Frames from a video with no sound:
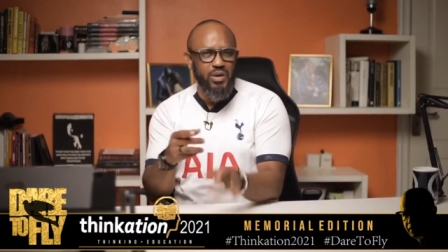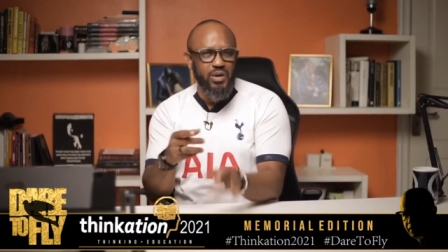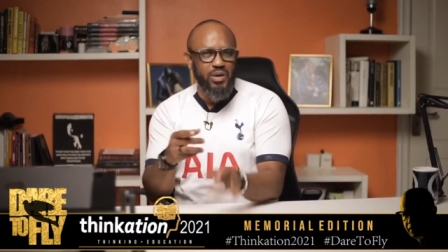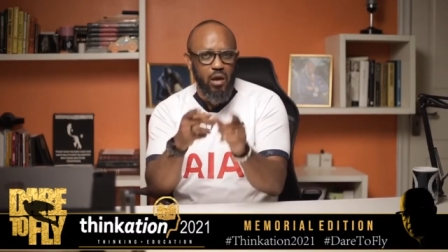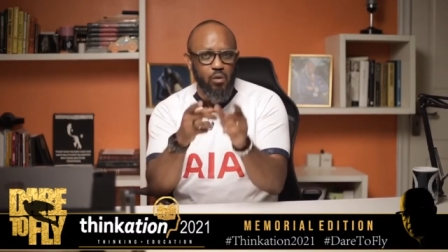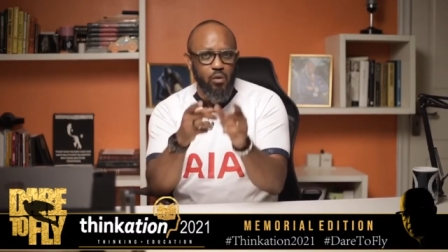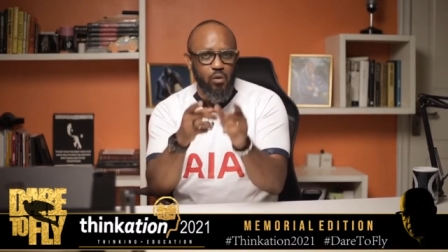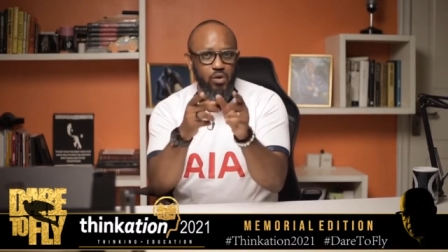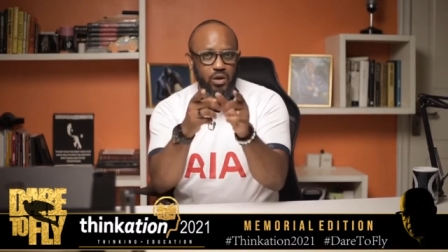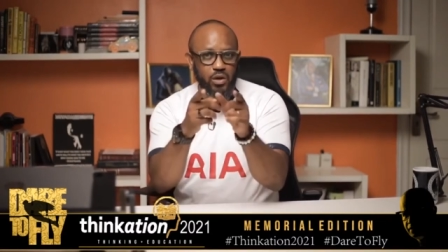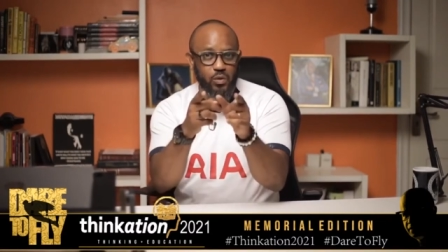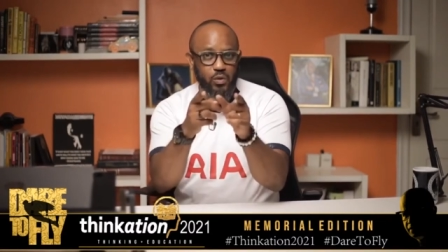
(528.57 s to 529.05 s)
But
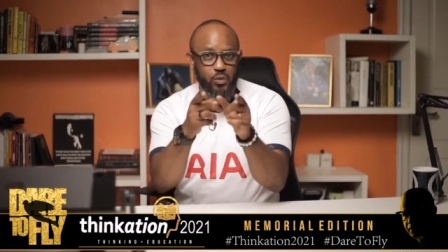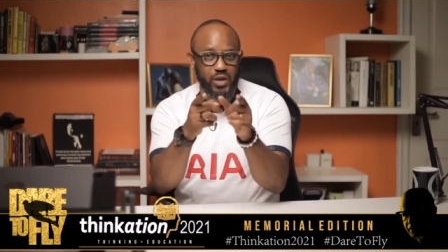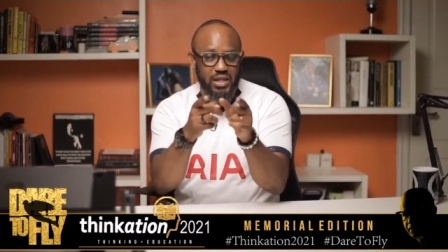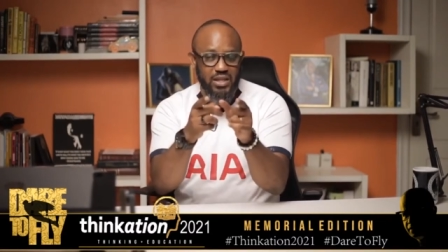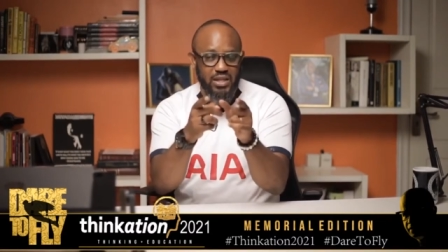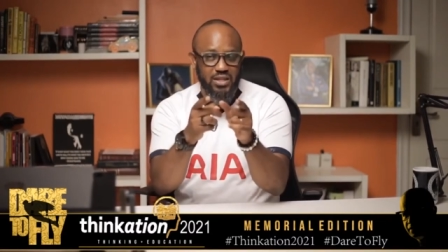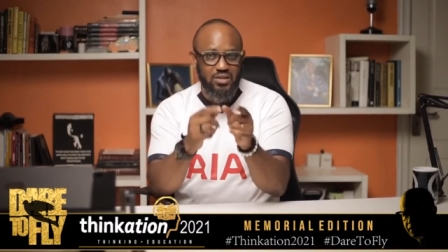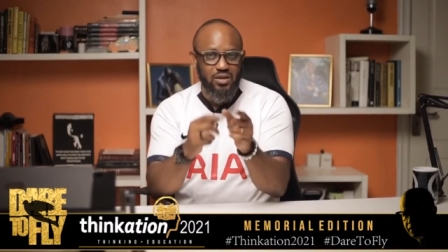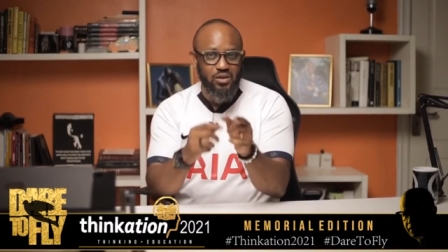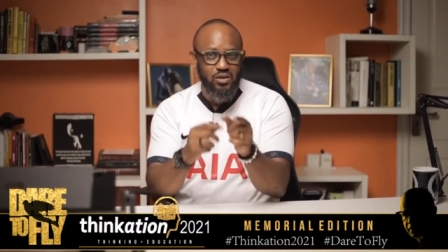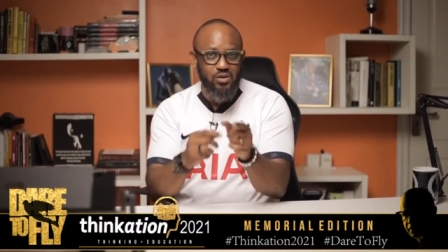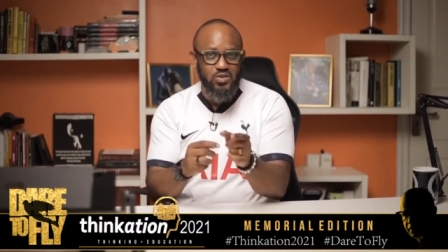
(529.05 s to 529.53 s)
I want to
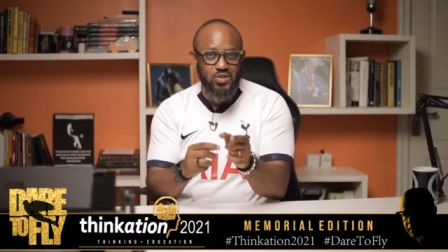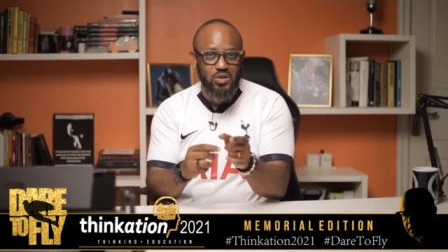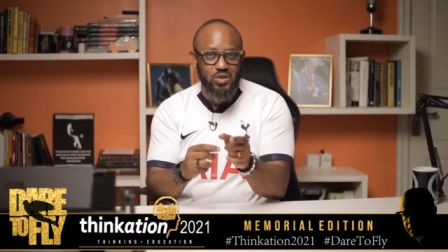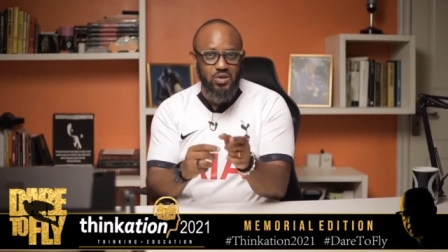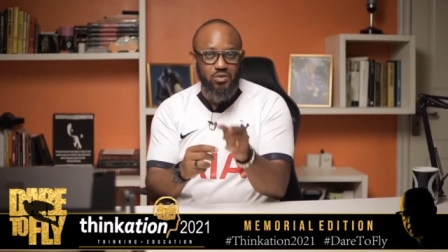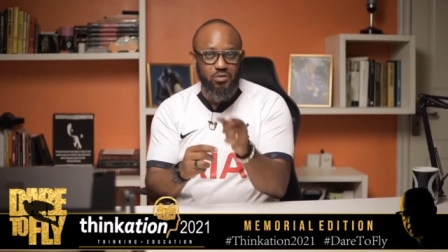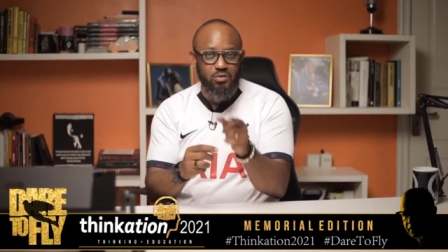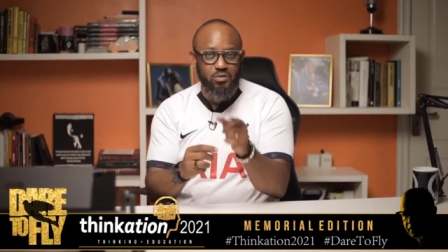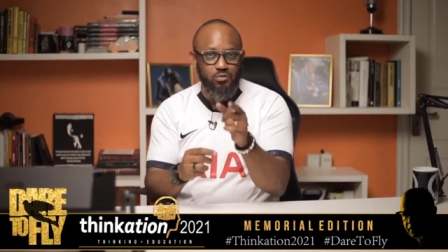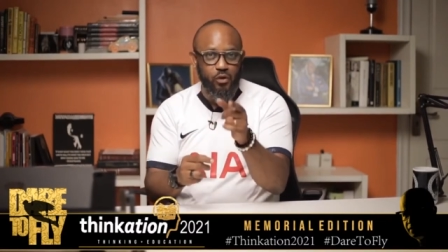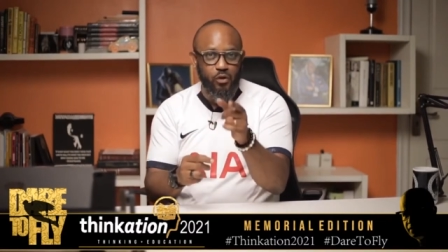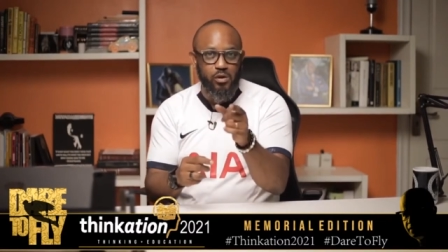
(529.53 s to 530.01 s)
quickly tell you
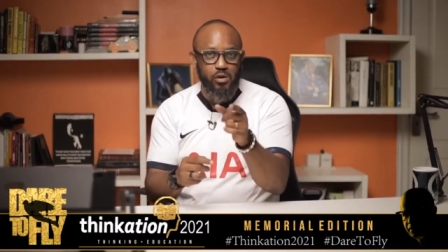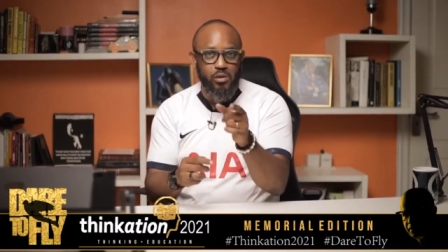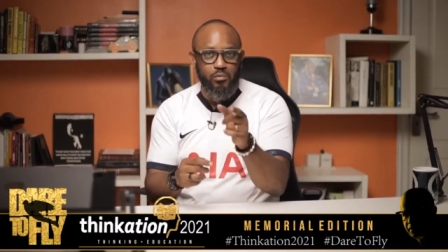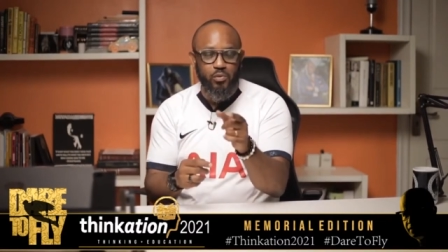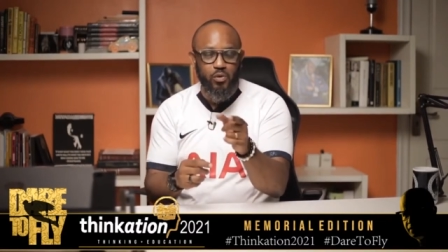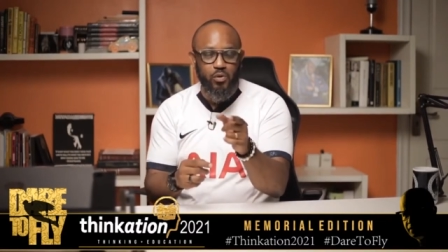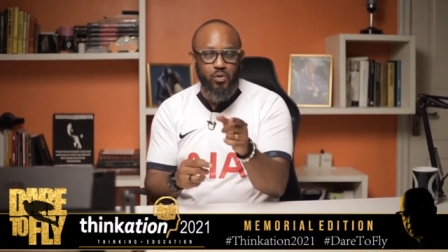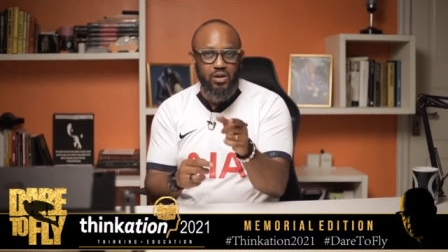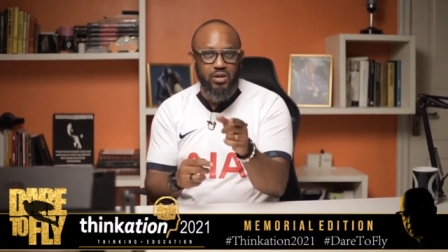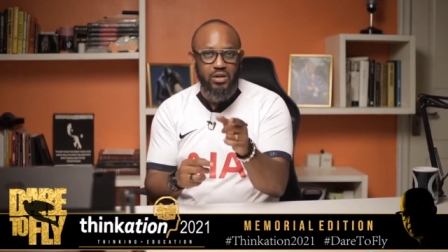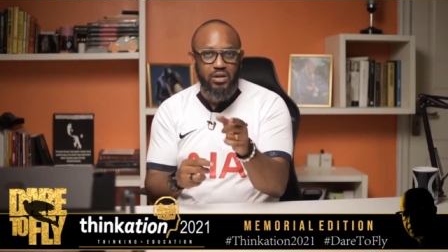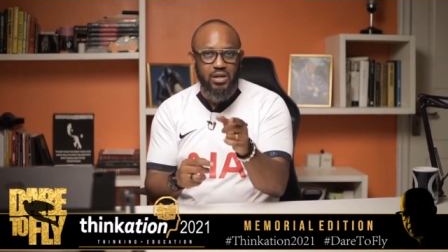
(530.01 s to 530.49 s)
something very
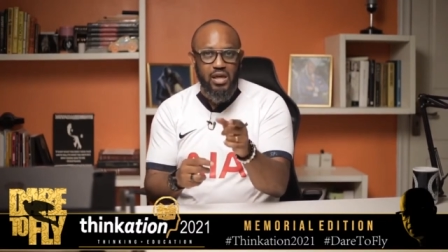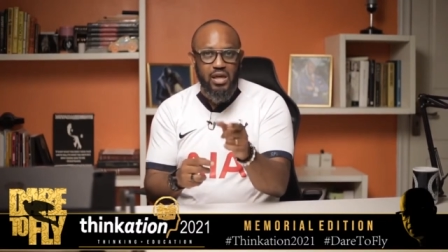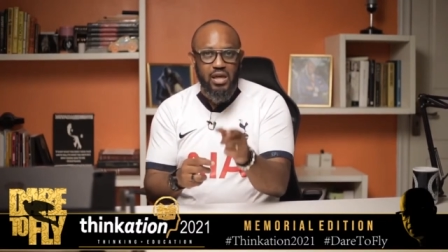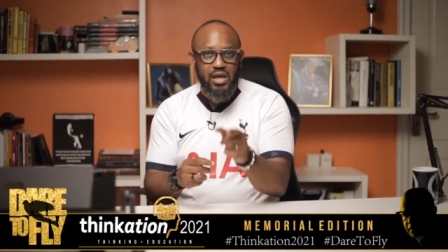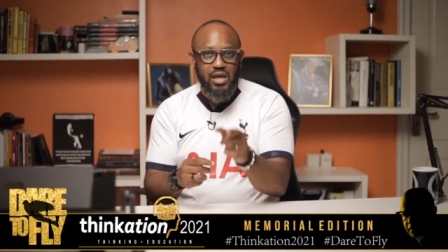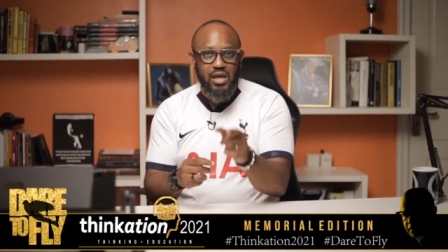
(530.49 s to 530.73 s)
important.